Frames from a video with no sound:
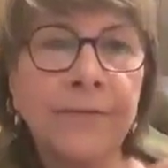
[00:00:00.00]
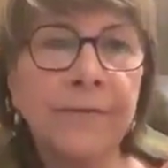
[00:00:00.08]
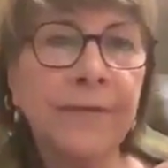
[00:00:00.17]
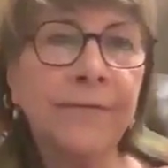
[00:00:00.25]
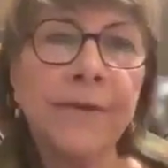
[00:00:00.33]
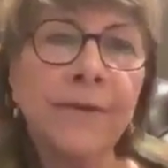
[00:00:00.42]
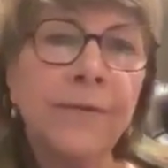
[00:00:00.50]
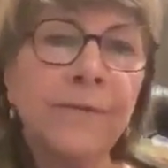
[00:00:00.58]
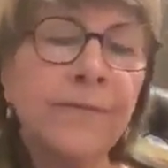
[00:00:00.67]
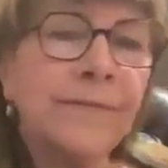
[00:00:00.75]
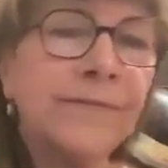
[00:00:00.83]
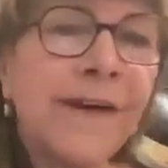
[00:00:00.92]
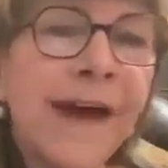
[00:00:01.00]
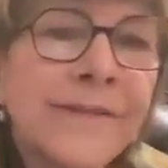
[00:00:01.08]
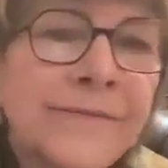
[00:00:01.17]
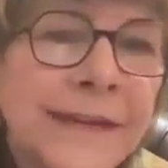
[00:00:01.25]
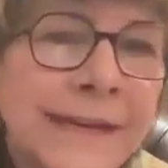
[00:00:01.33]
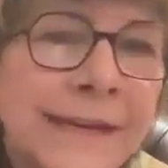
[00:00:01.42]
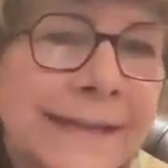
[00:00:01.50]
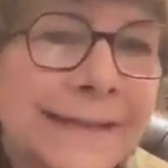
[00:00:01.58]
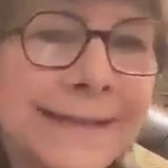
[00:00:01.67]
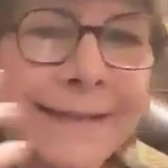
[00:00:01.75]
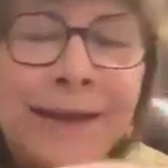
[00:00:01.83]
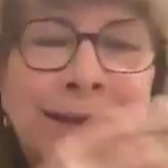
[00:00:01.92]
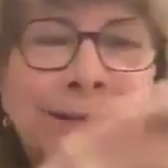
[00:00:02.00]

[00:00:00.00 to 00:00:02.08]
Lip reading: if there are 5 kids,